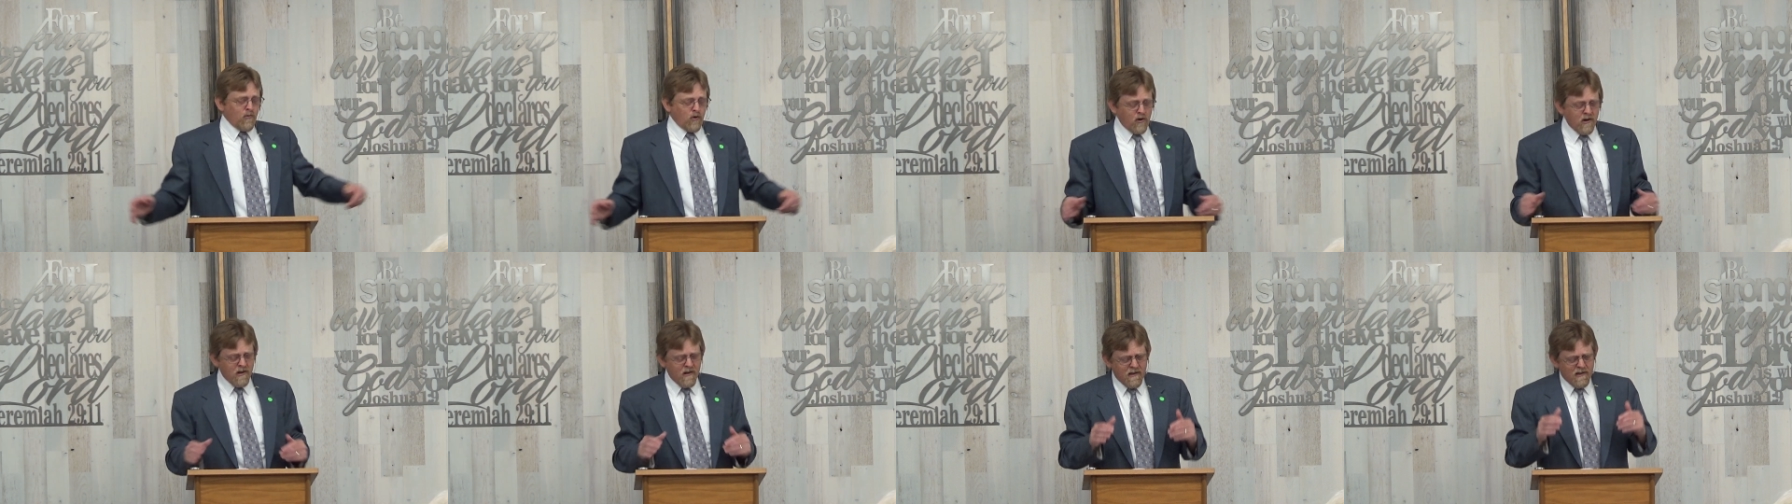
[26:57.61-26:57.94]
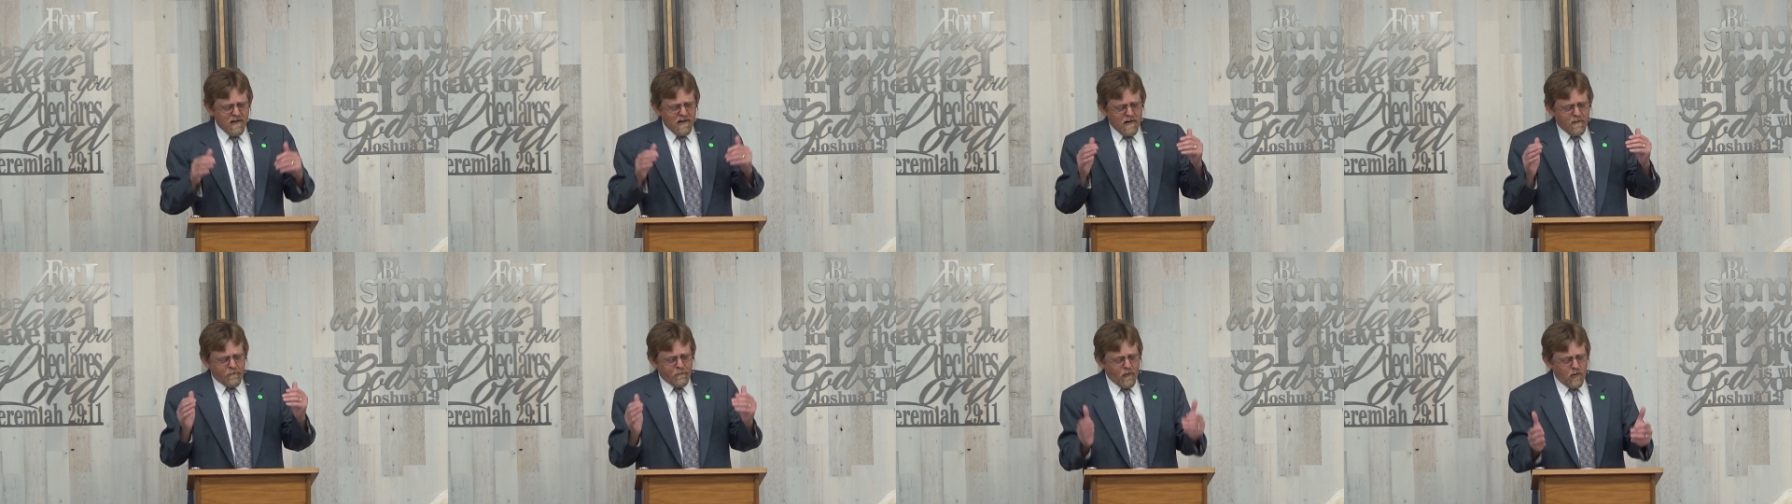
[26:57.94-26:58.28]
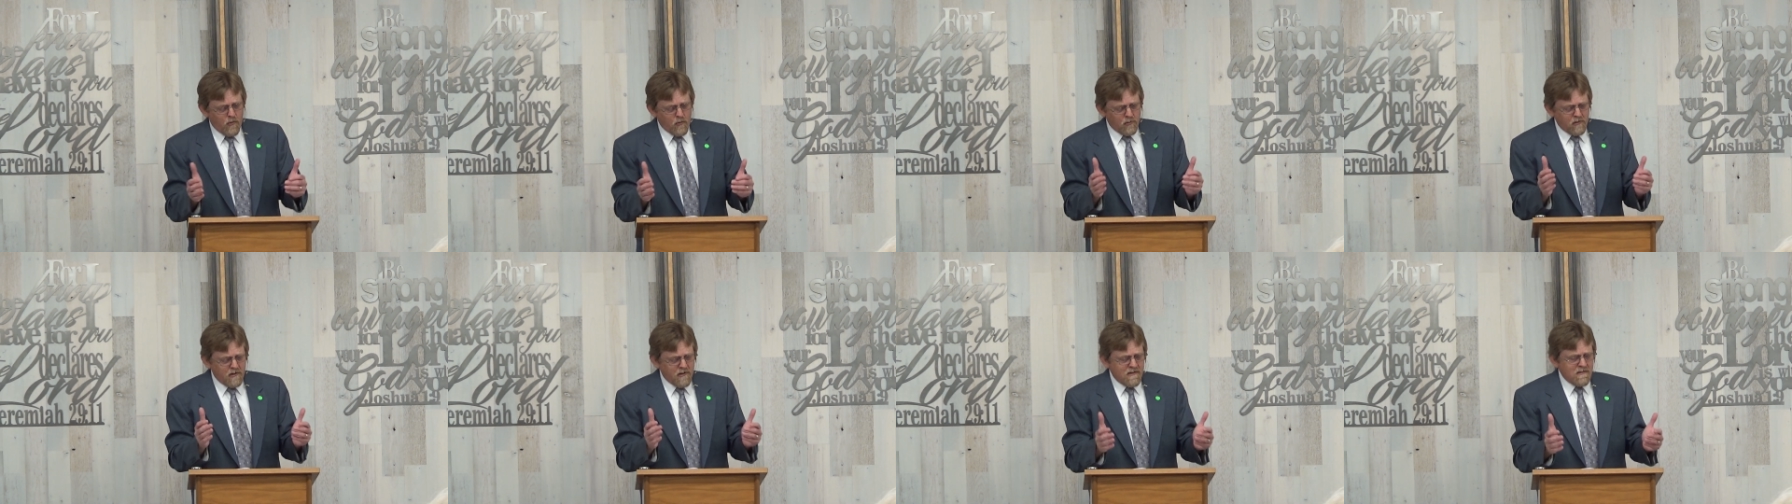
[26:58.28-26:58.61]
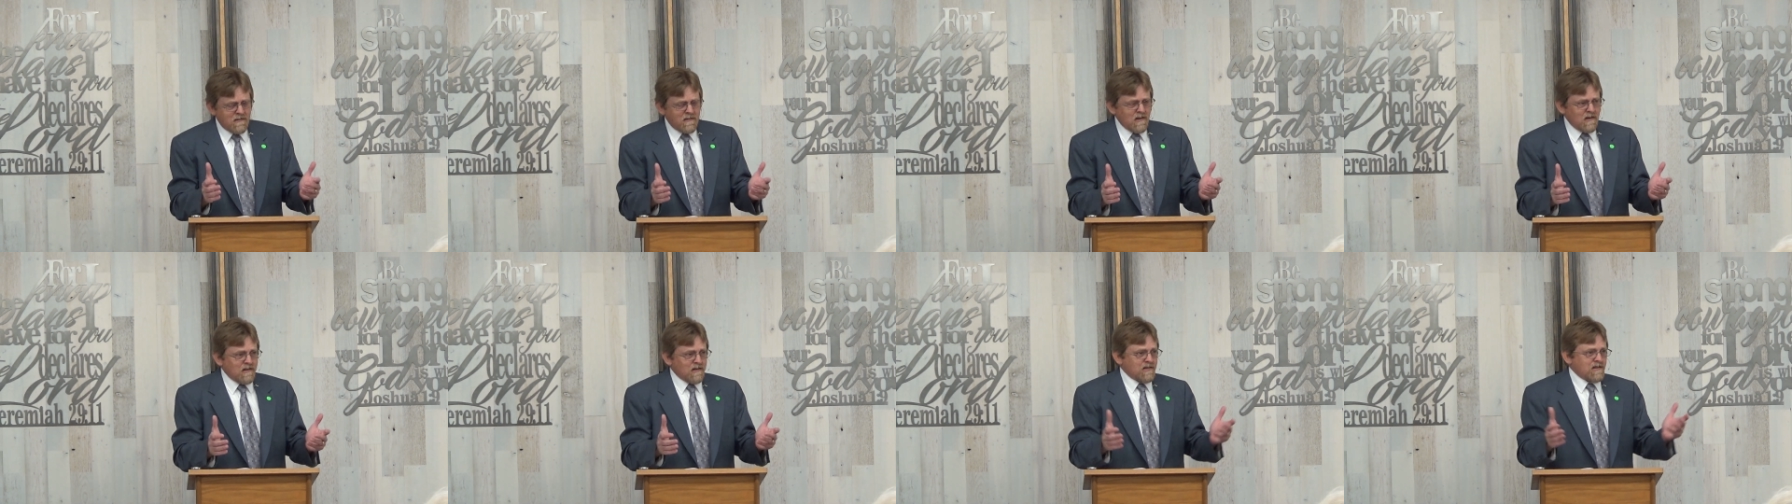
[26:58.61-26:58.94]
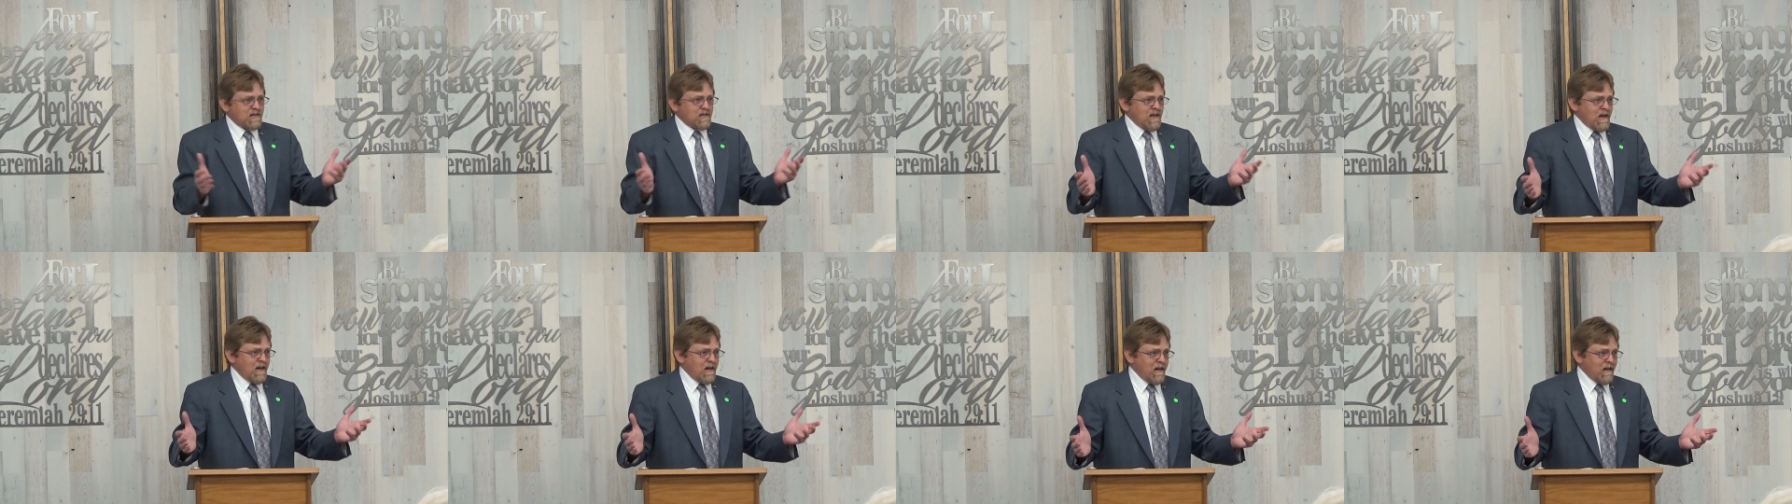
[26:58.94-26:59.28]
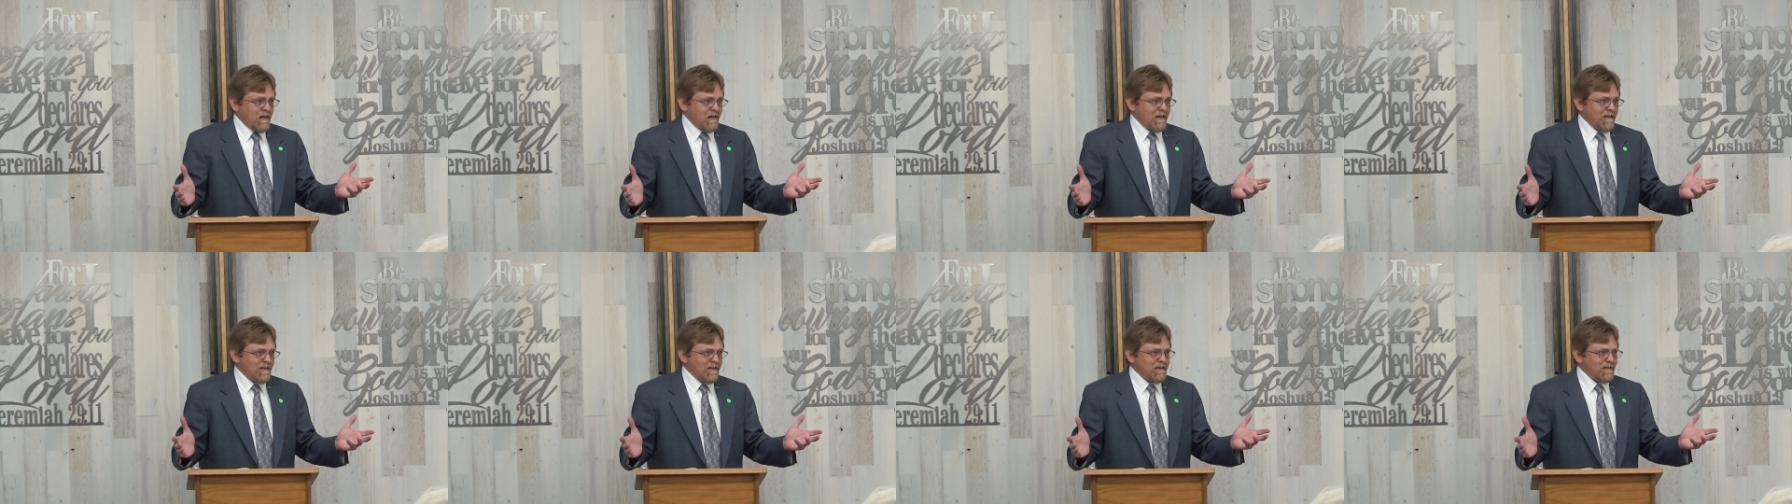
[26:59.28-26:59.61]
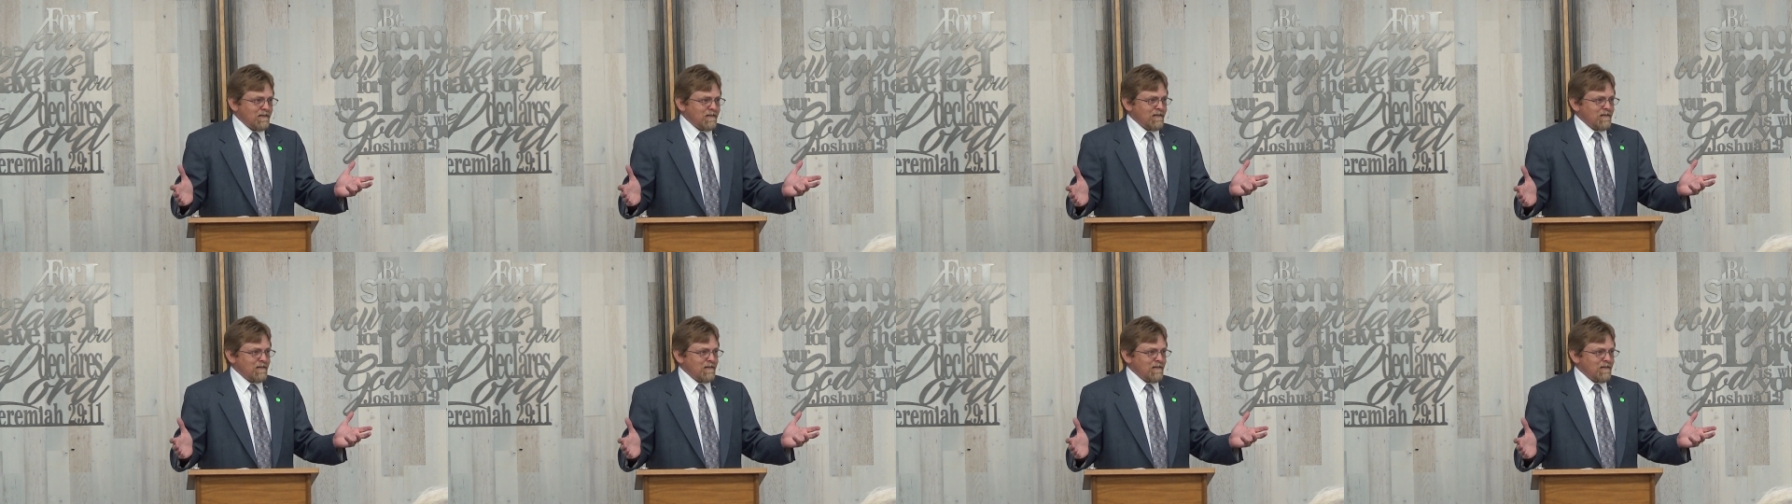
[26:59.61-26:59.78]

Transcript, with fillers: Or if only this, then.